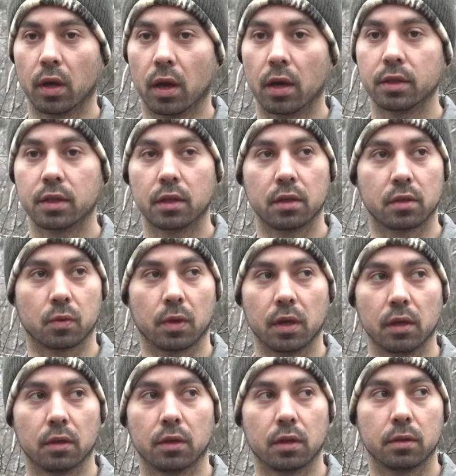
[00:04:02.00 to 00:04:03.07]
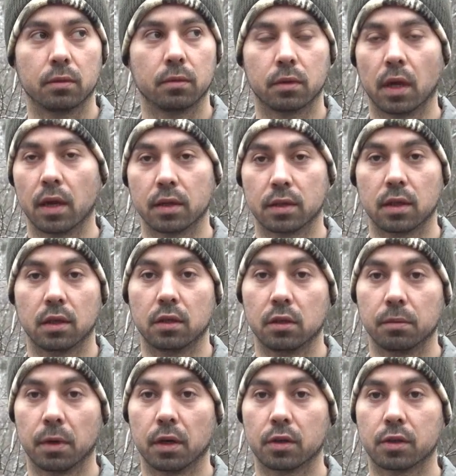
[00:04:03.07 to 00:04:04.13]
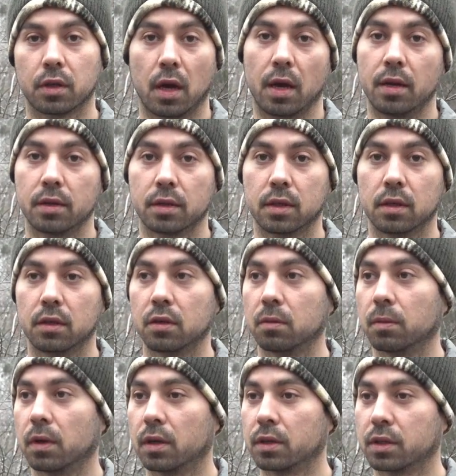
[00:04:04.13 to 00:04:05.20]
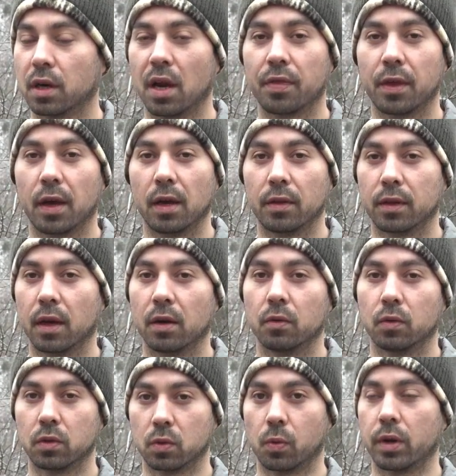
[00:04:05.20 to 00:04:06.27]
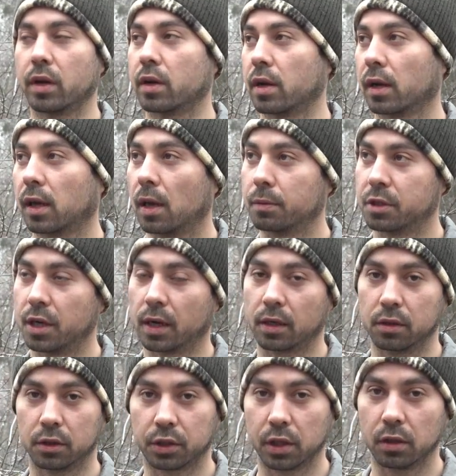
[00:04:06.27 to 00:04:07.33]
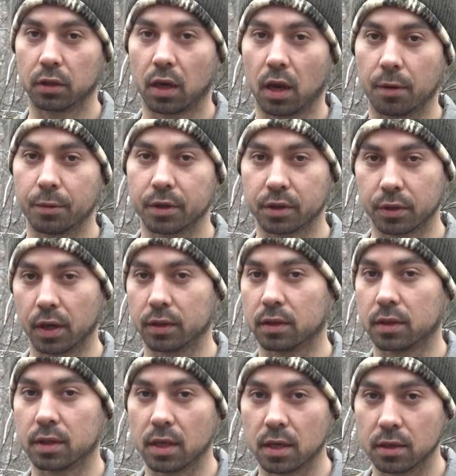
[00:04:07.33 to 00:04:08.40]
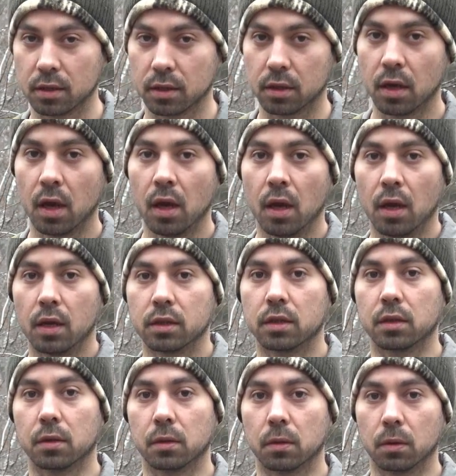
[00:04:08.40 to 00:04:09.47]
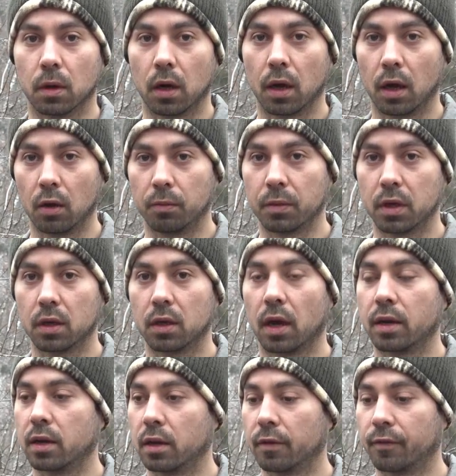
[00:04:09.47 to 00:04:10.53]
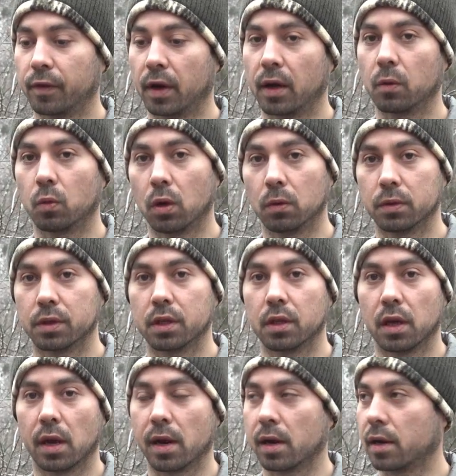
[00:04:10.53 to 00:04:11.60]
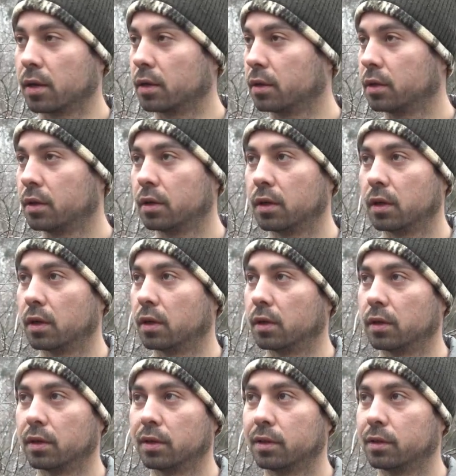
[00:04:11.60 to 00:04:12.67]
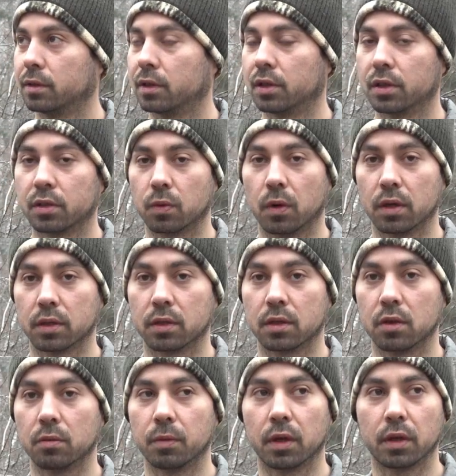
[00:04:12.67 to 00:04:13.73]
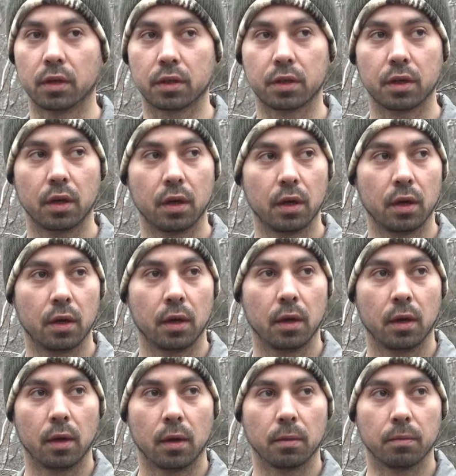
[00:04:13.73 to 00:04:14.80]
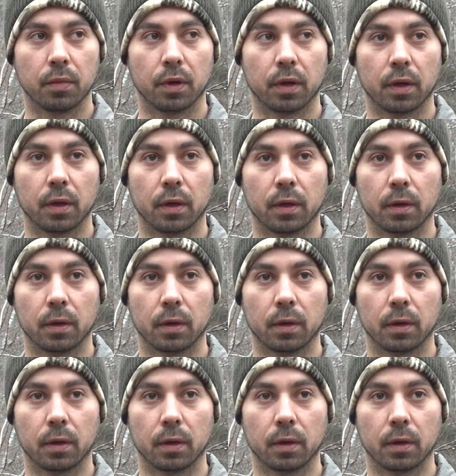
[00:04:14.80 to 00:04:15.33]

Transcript: hunting as well, and they didn't see too much. I didn't see too much, and I thought that was weird. I kept checking the trail cameras throughout the season to help me identify what was in the area, and there just wasn't too much. But